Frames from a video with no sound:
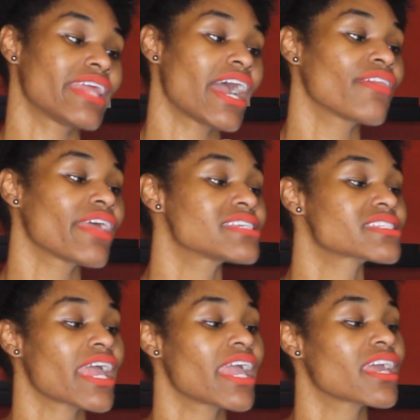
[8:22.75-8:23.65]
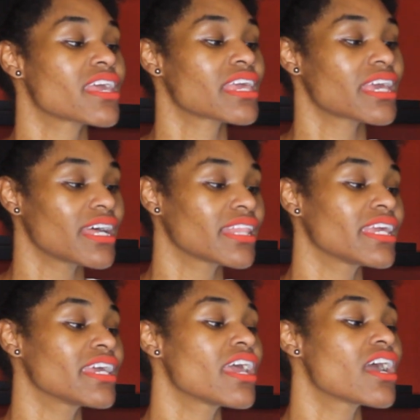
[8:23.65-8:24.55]
Now they say
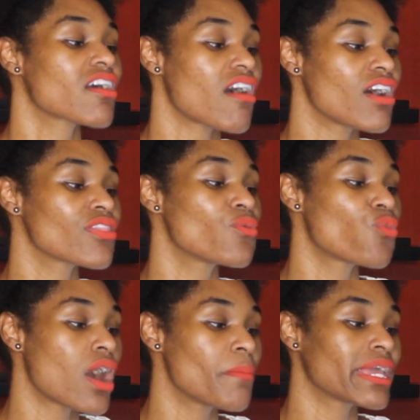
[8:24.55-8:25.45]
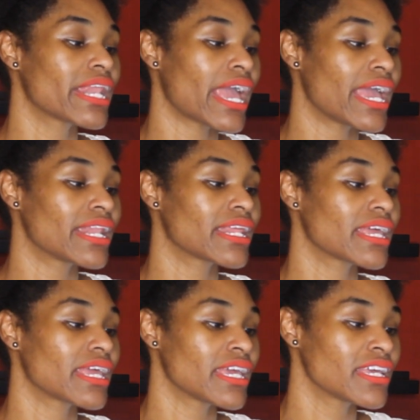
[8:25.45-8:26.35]
Kelly called the woman at
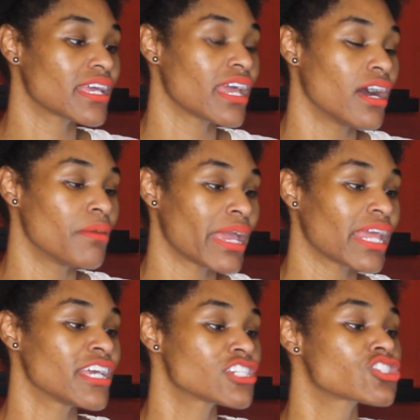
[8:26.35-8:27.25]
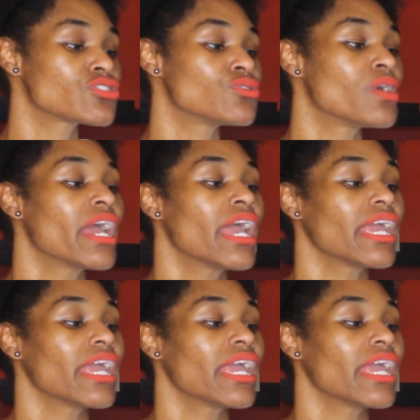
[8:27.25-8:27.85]
it uh, at issue